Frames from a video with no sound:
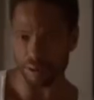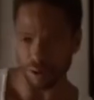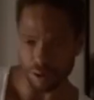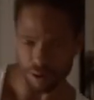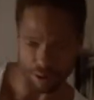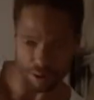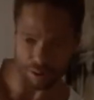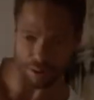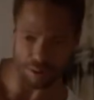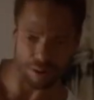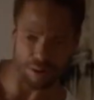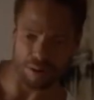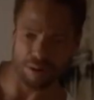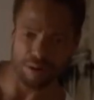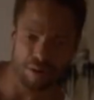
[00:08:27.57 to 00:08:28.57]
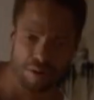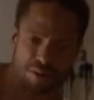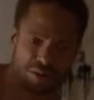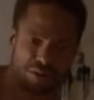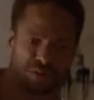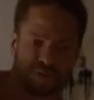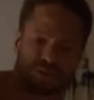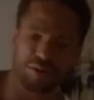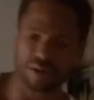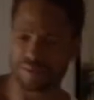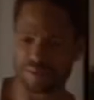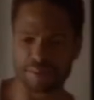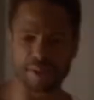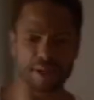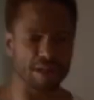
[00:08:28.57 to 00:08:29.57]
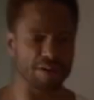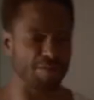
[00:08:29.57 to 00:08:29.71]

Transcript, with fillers: 2010s on shows like Being Mary